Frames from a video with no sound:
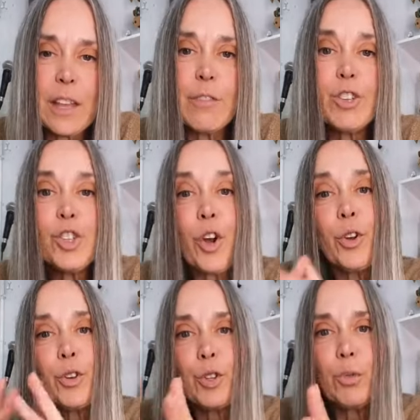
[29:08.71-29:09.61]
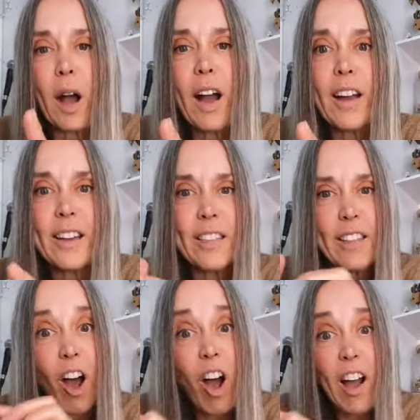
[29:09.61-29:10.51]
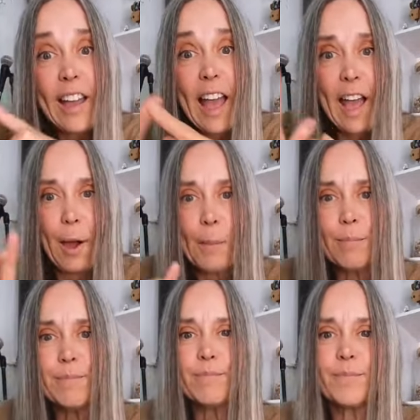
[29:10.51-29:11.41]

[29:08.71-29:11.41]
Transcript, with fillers: If you know who you are in the I am,